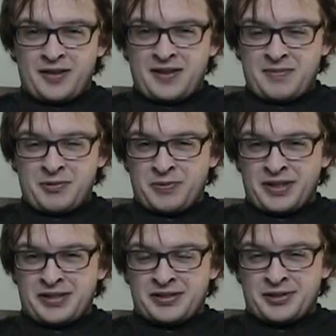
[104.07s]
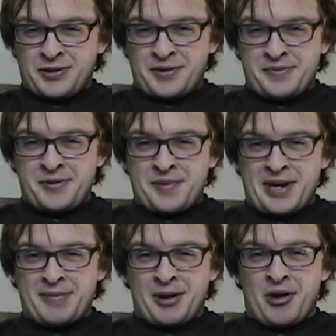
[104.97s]
seem to really deter the
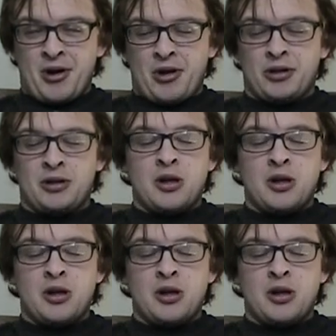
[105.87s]
momentum at all.